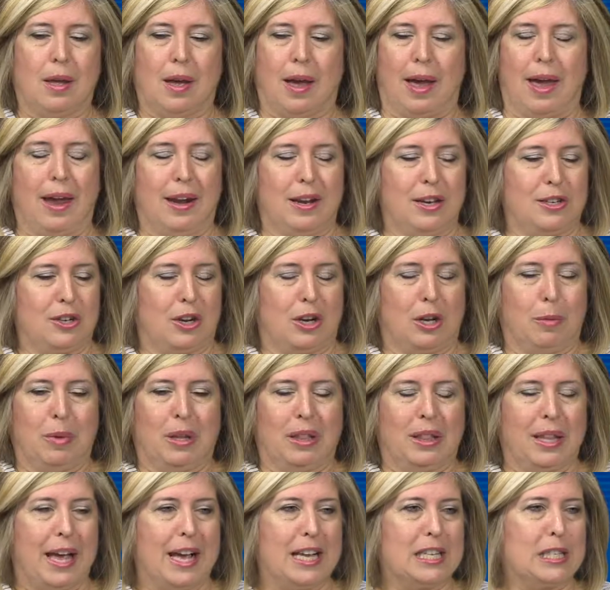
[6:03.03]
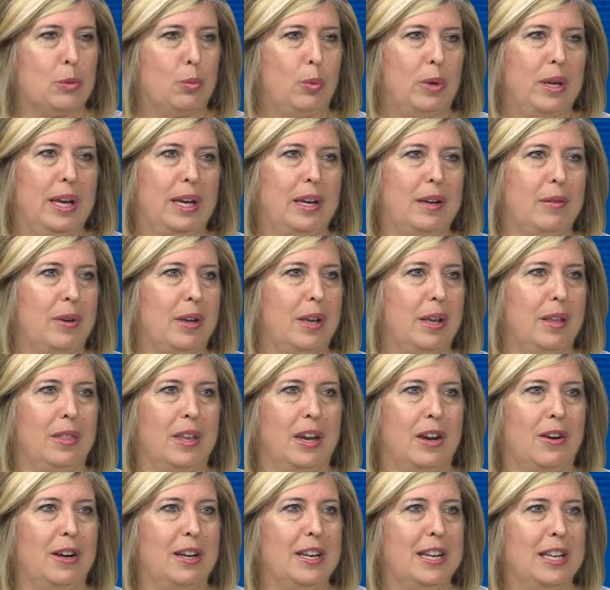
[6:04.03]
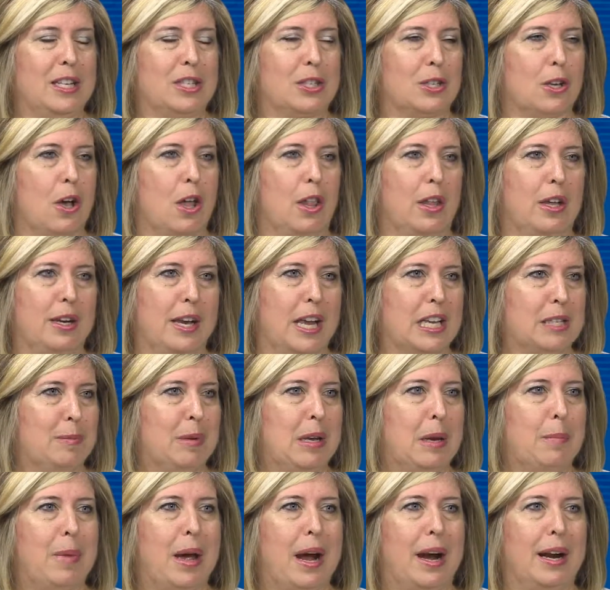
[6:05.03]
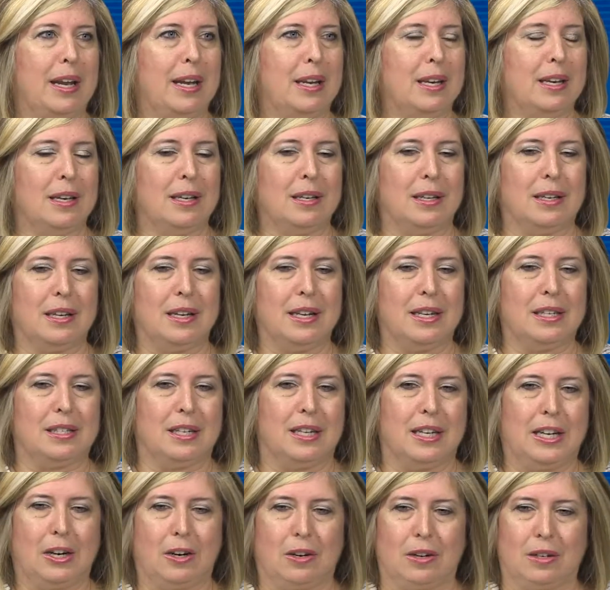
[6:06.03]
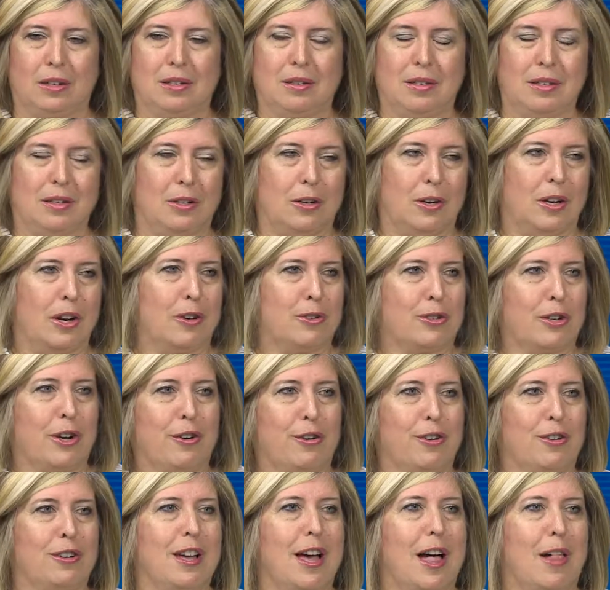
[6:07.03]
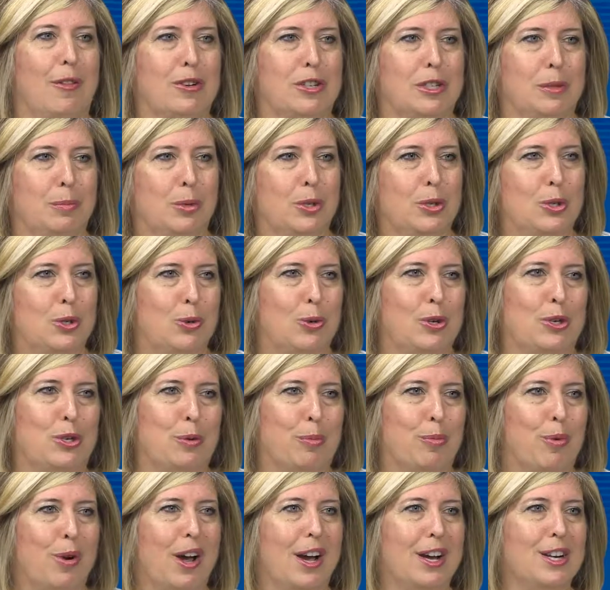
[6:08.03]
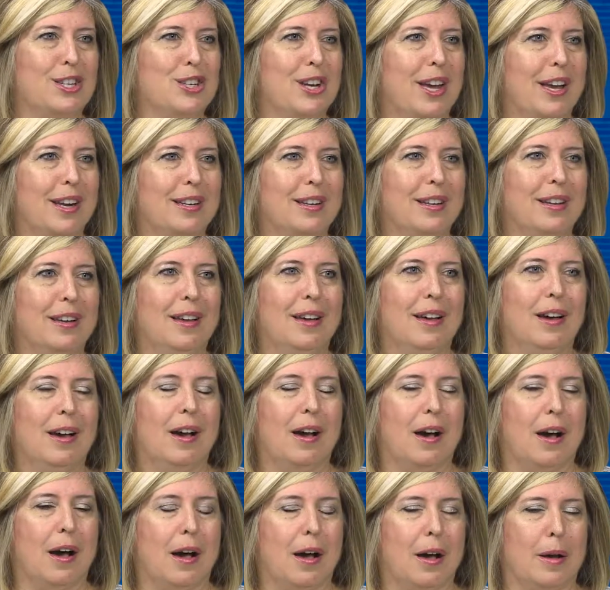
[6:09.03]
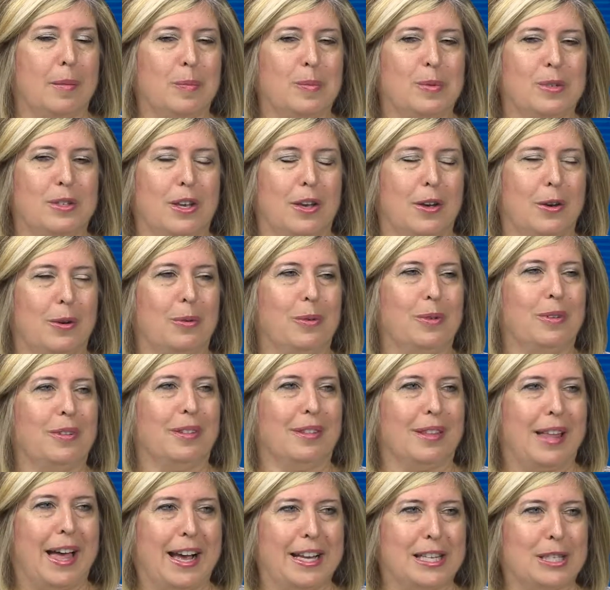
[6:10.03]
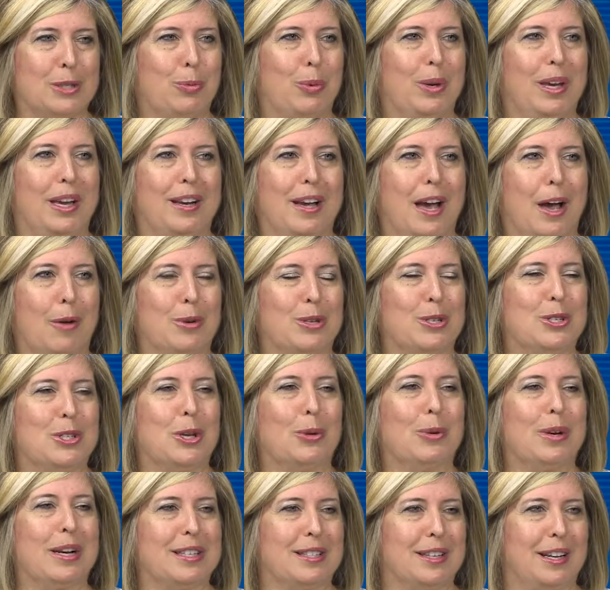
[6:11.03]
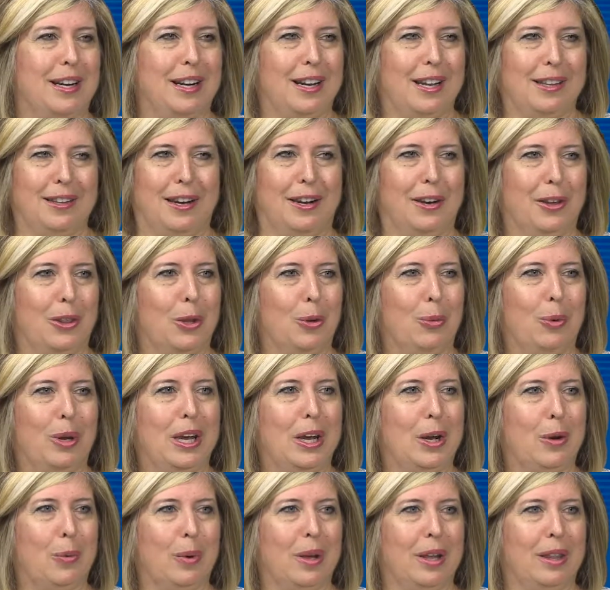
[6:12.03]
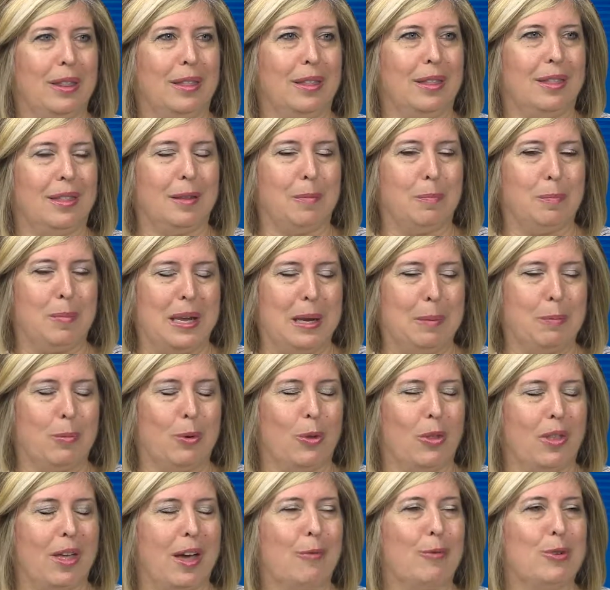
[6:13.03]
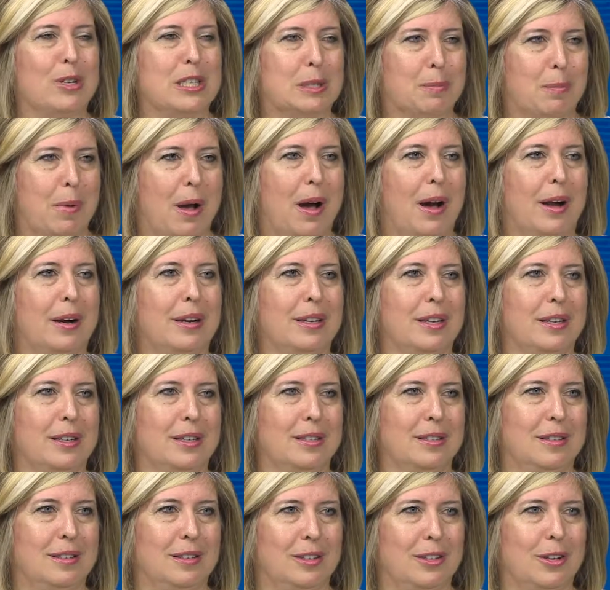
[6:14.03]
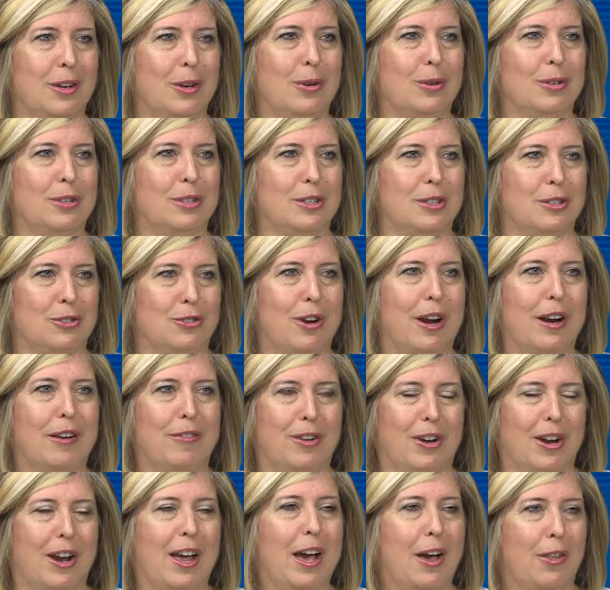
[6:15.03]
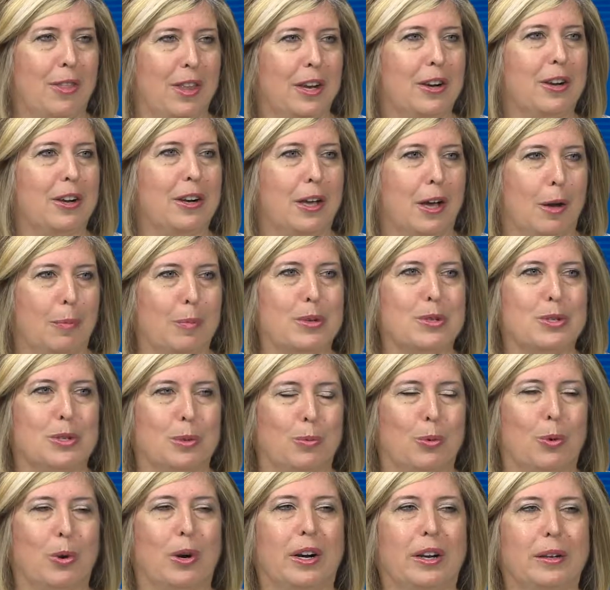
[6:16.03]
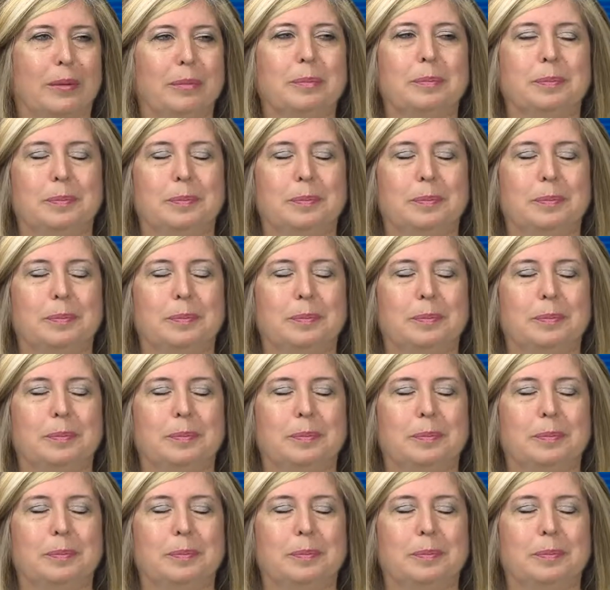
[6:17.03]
I had a gentleman last week in there, and he saw it and asked me about it, and he said, here, you know, here's $100 to put towards your project. So last week I was so excited at the end of the week when the people that responded, you know, to try to figure out how they could help and support it.